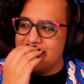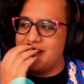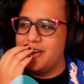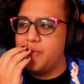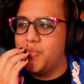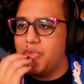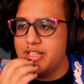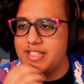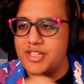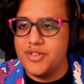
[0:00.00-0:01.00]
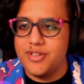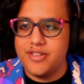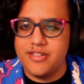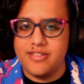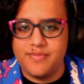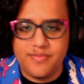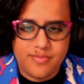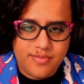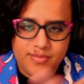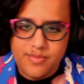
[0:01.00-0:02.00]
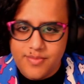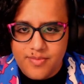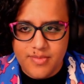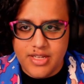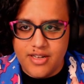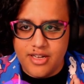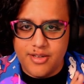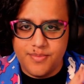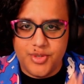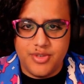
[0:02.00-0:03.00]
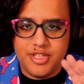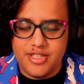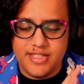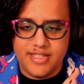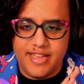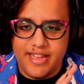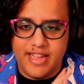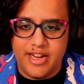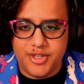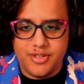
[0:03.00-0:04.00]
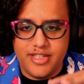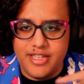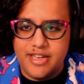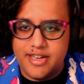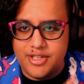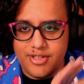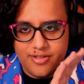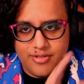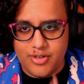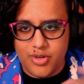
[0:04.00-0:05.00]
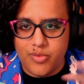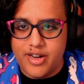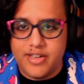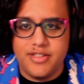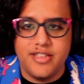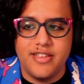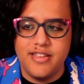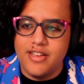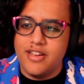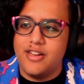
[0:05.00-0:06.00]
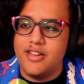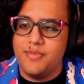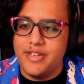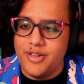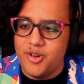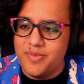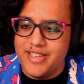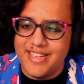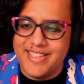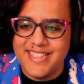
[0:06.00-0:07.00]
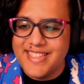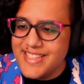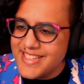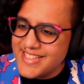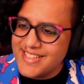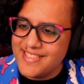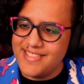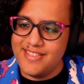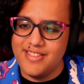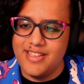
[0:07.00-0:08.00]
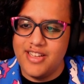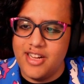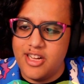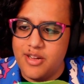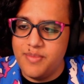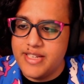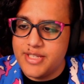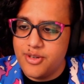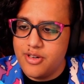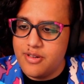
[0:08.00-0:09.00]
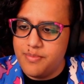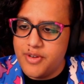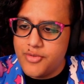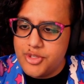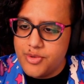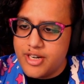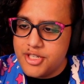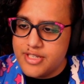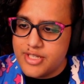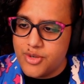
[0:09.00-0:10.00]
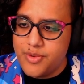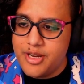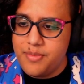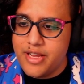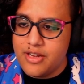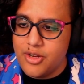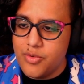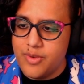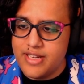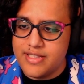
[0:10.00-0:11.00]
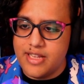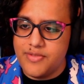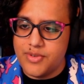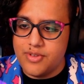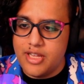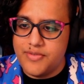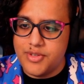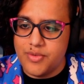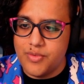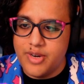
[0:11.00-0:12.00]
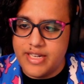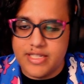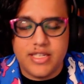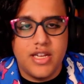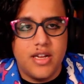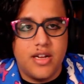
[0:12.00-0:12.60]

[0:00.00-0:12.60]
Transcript: once your Twitch is like actually connected correctly in OBS. But for direction, is there a way to make it go right to left or left to right?